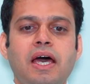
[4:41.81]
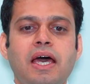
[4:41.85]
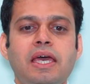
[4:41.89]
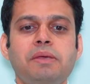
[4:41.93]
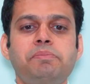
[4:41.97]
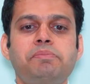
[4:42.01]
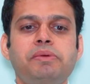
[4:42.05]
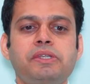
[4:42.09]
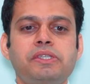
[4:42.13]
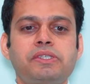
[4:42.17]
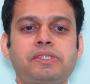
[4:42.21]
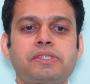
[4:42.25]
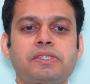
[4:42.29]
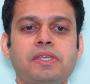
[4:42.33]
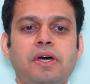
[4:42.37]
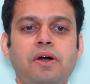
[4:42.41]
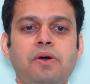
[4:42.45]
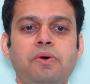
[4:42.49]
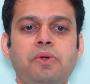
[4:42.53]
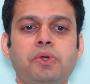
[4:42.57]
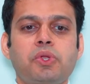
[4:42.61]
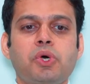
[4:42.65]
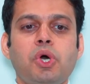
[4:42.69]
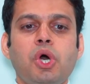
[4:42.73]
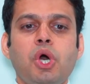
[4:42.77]
high pitched
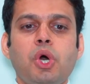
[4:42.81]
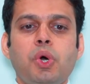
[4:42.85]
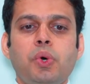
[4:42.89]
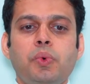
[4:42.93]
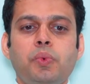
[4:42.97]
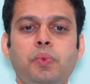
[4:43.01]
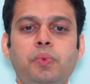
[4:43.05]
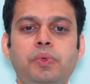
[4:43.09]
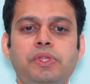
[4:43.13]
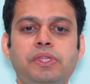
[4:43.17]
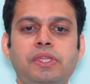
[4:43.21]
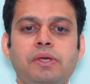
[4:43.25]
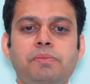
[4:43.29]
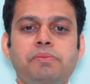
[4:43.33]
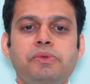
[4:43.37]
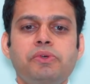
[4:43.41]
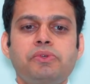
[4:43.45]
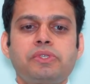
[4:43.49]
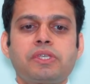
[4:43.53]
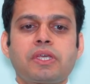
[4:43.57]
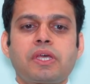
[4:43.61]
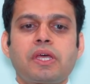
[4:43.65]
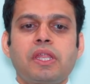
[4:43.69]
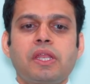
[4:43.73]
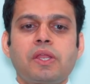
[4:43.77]
sound with a
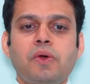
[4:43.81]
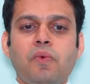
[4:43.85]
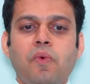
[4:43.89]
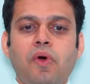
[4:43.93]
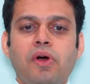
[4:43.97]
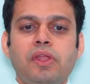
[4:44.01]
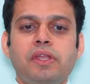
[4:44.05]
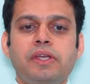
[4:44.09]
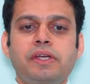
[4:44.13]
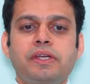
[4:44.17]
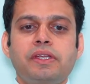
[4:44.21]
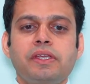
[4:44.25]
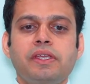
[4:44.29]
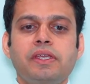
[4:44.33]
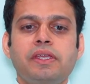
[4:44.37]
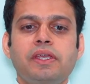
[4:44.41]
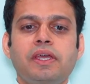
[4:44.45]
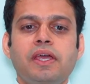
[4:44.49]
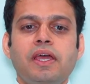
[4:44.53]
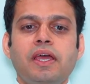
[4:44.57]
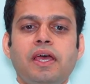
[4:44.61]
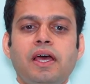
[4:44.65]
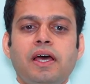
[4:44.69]
musical quality